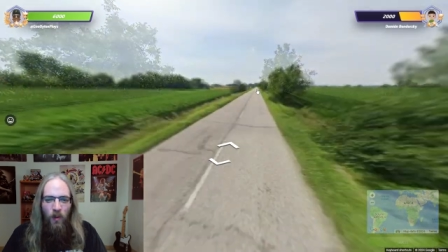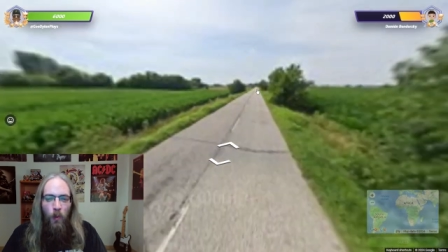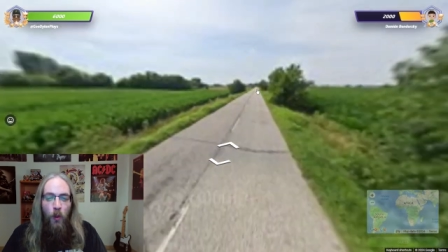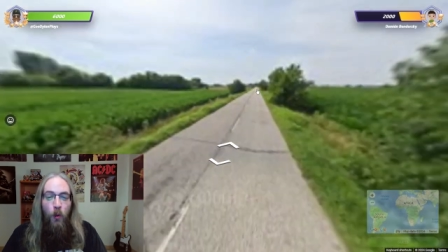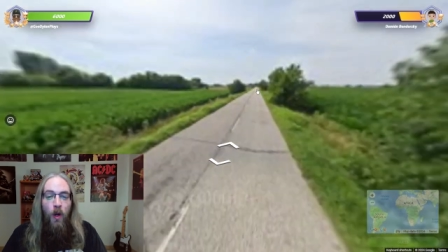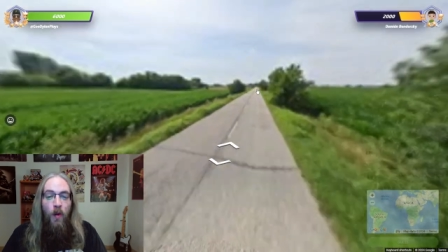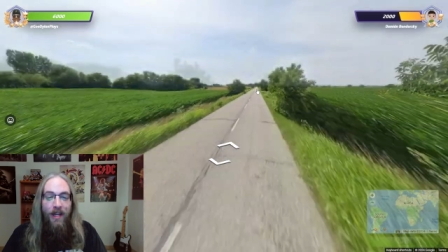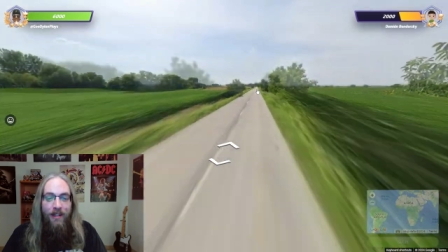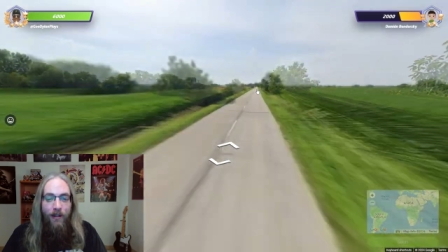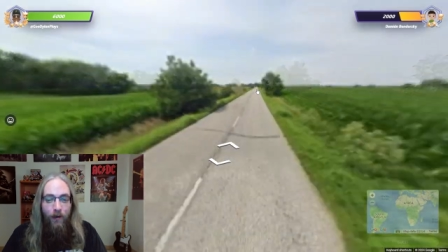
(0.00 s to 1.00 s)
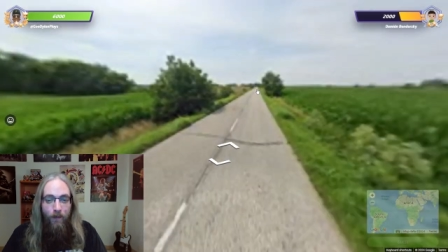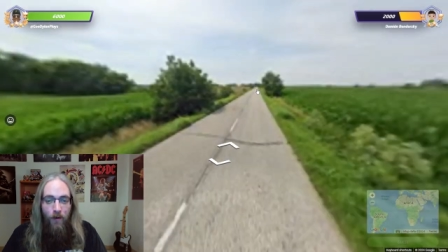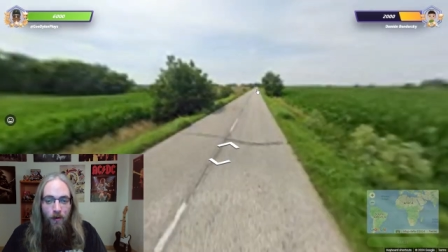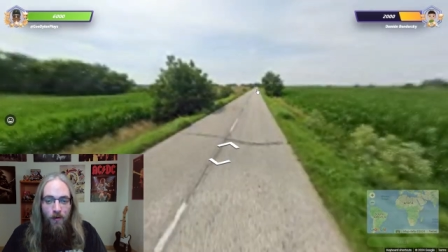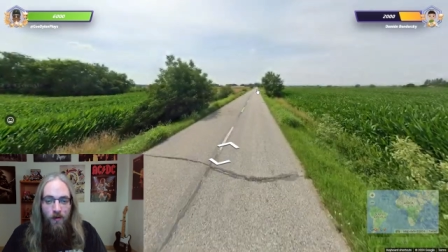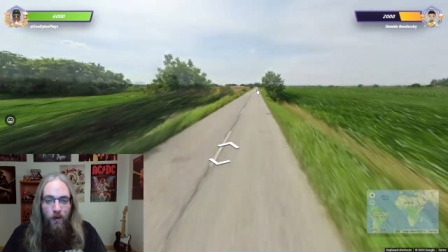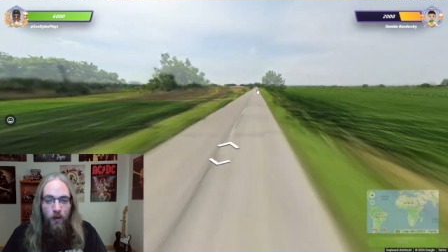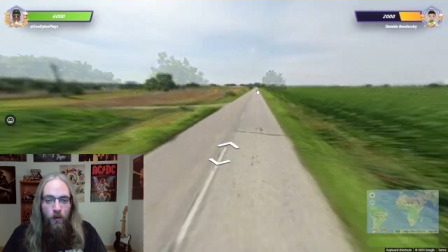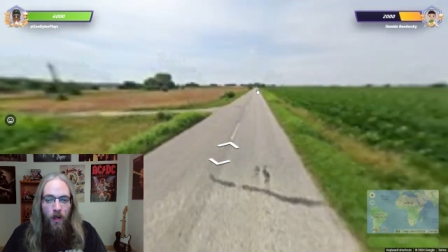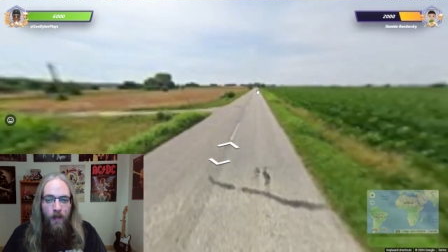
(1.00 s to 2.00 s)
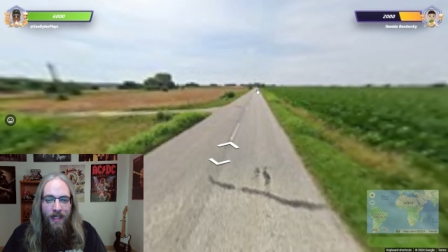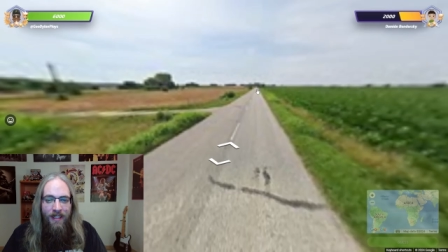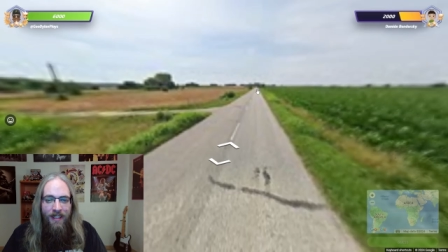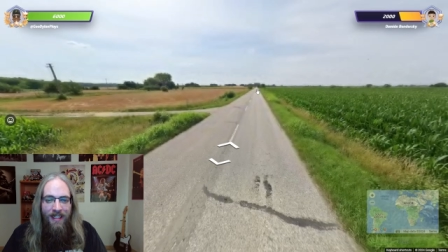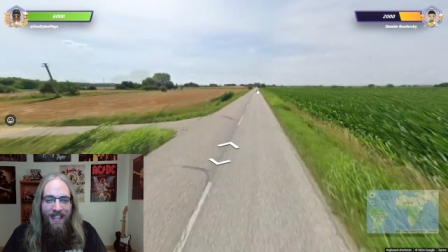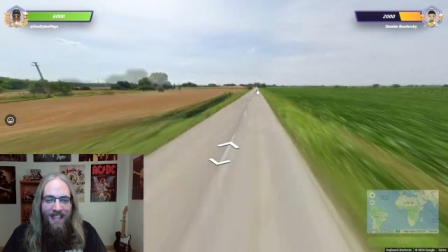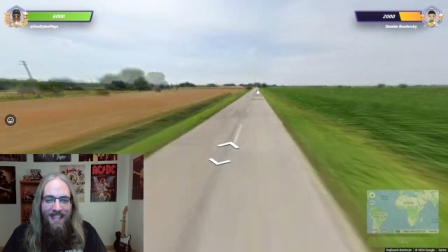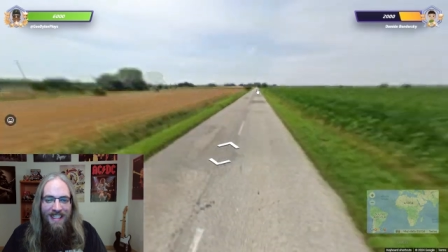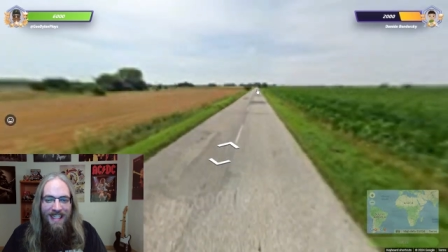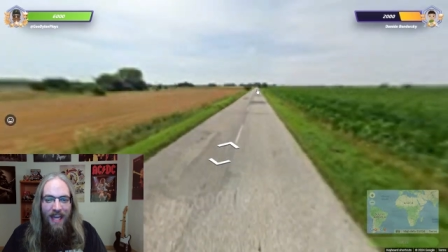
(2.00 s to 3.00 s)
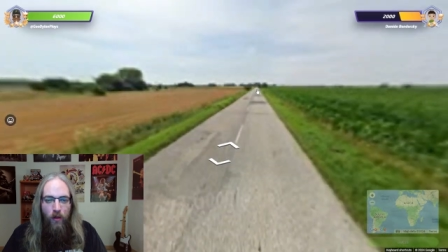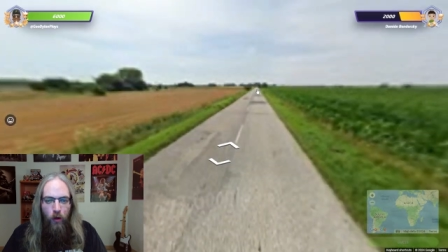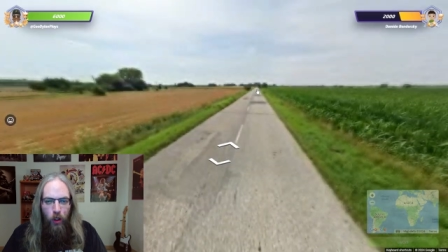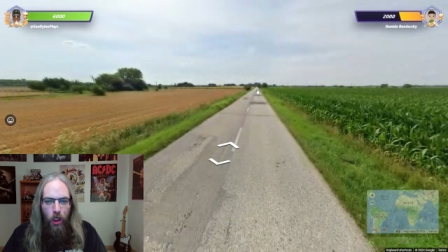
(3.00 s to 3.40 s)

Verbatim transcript: We're growing here, folks. We're growing together.